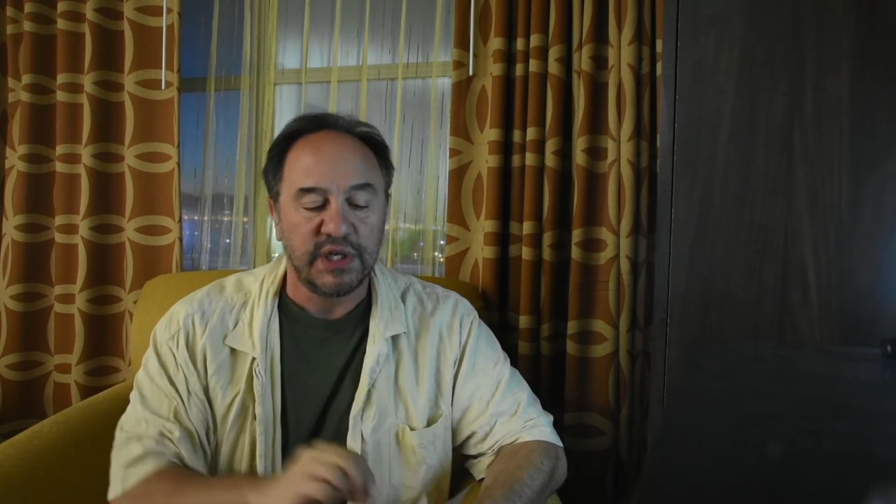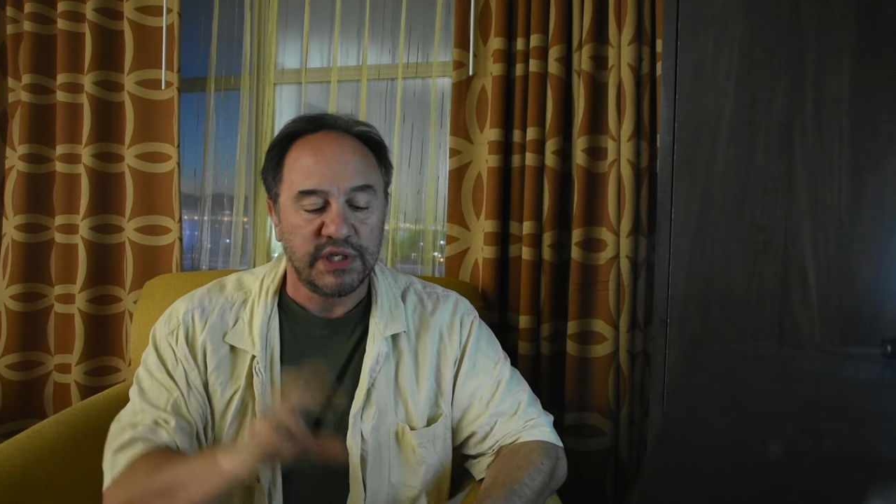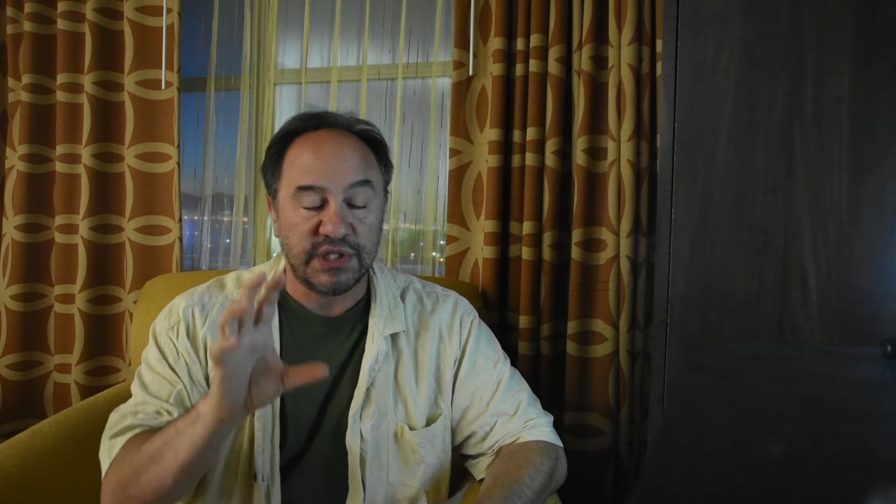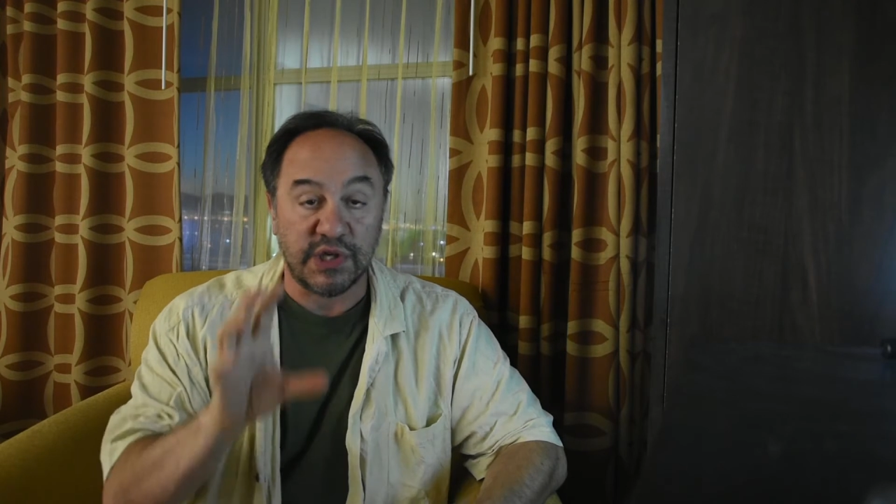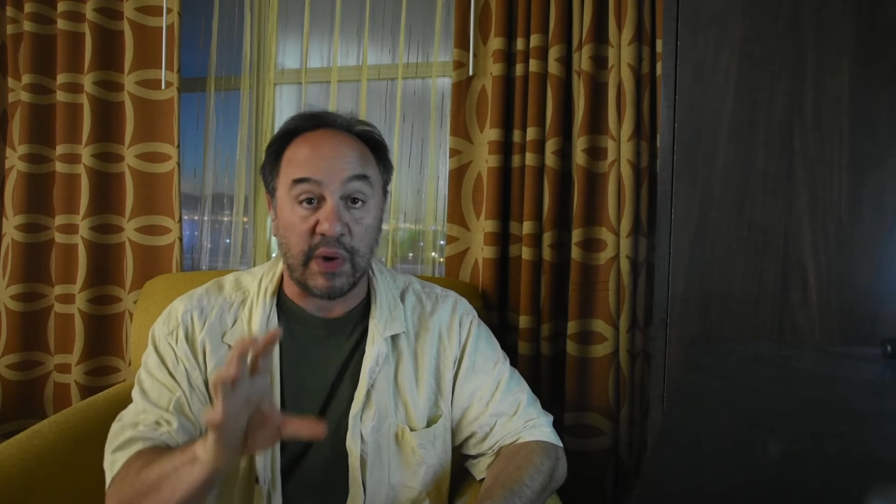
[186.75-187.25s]

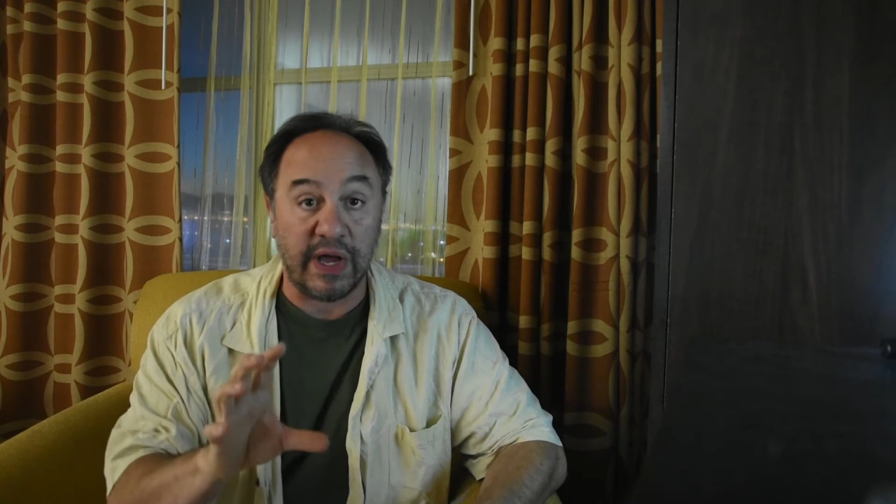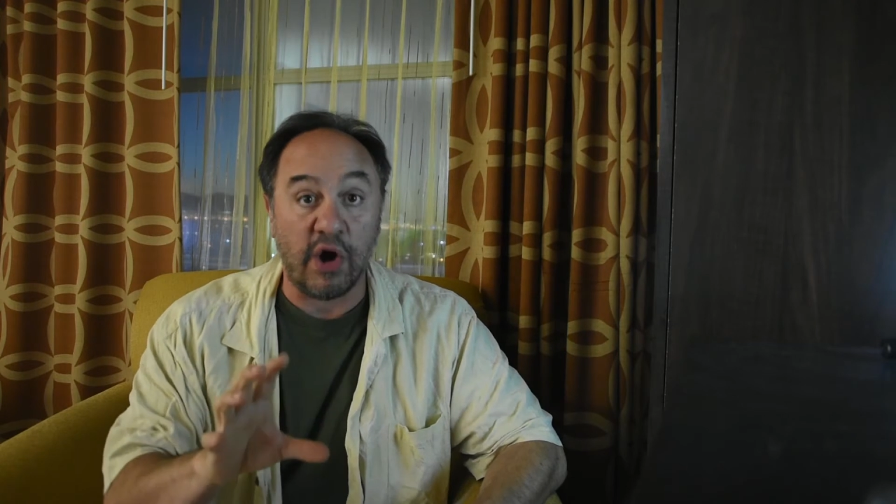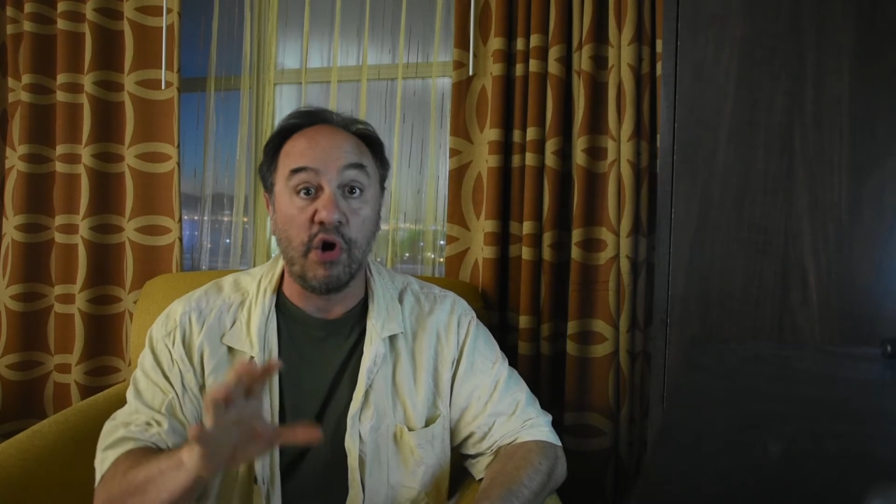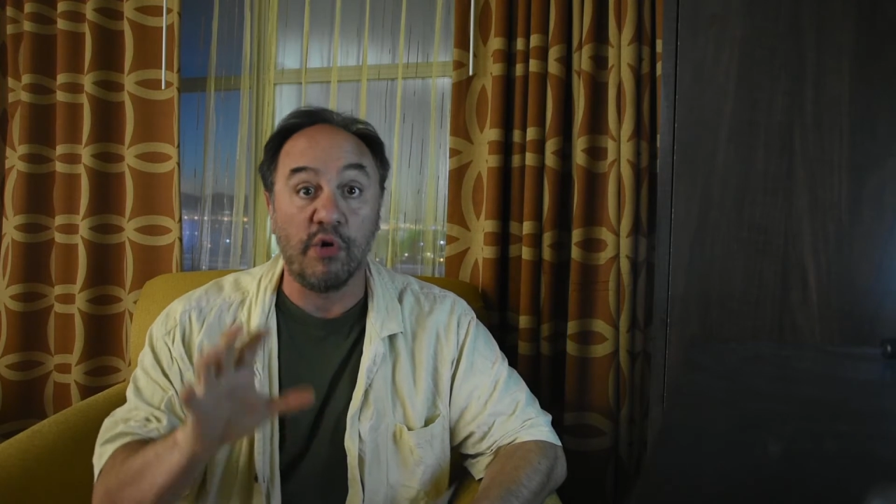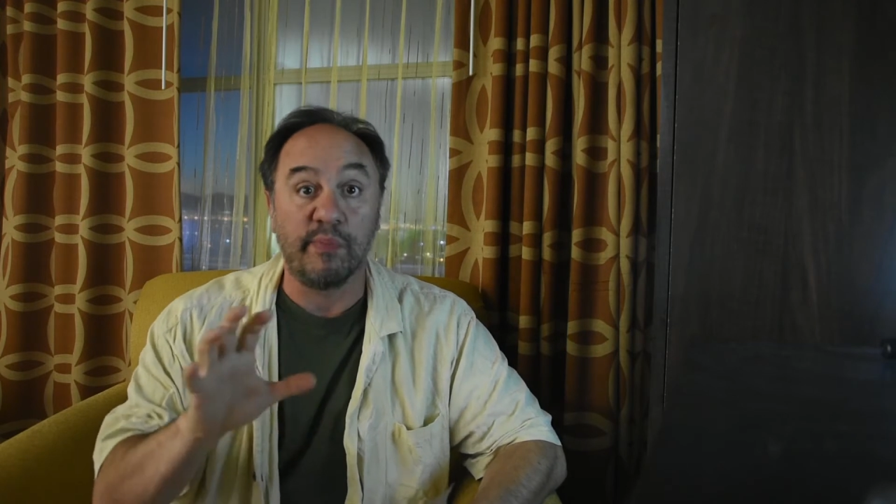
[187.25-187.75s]
So I
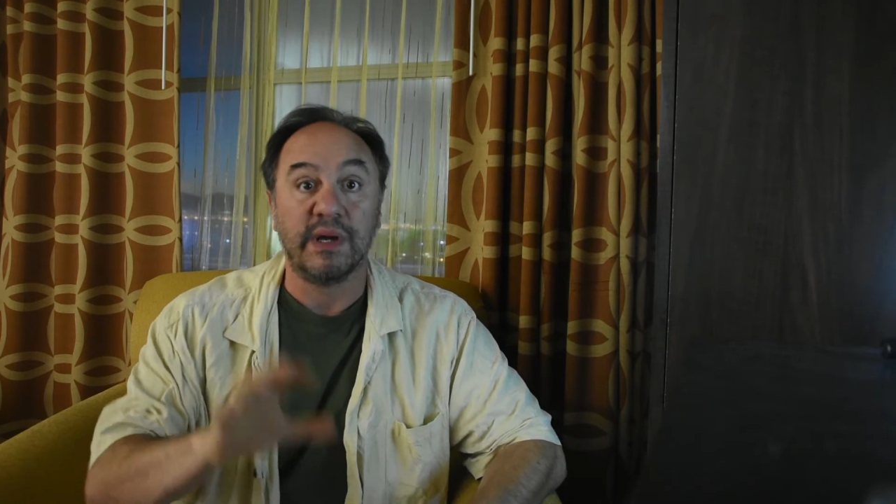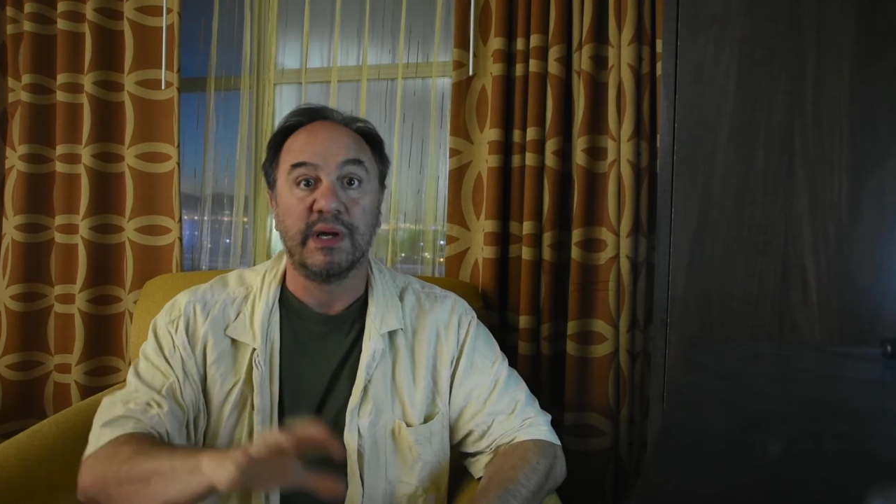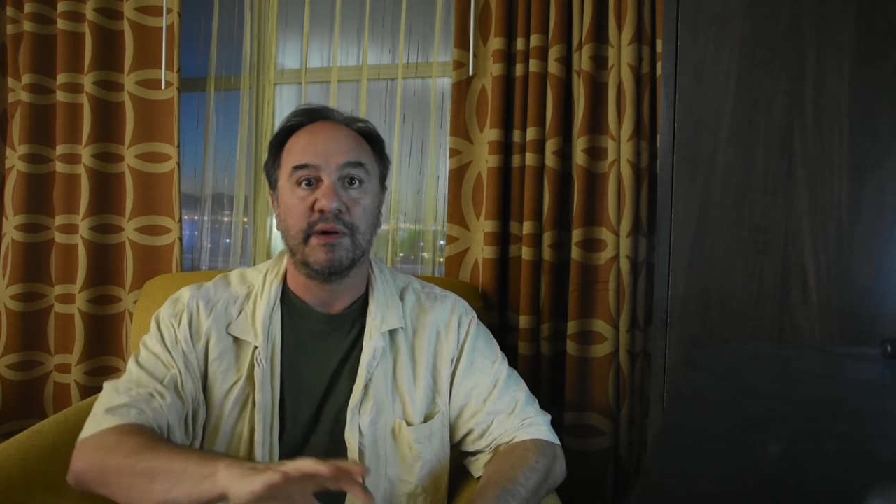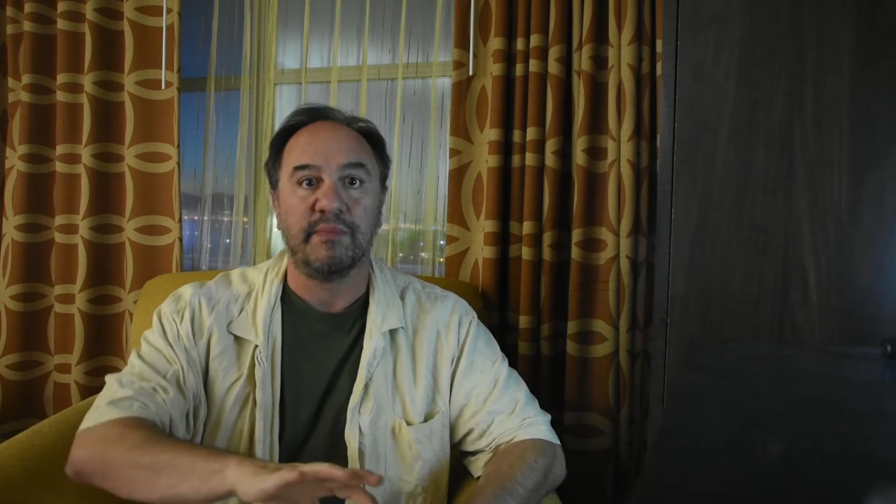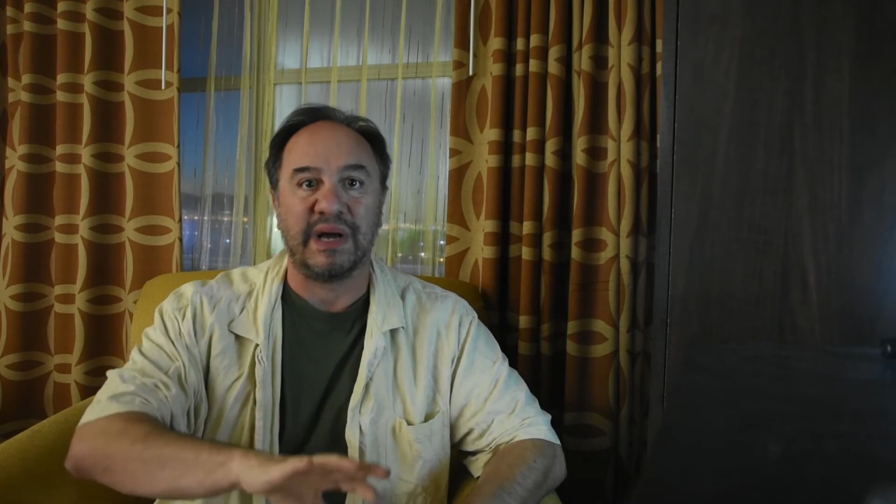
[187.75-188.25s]
hope
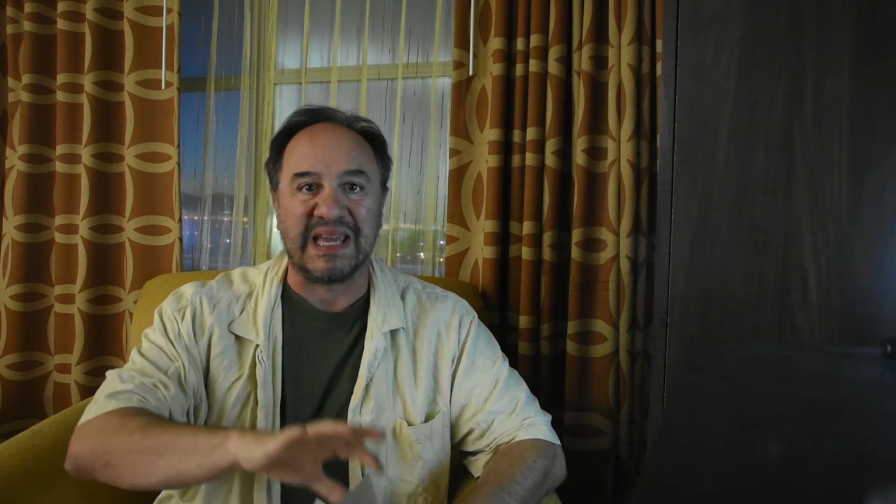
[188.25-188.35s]
by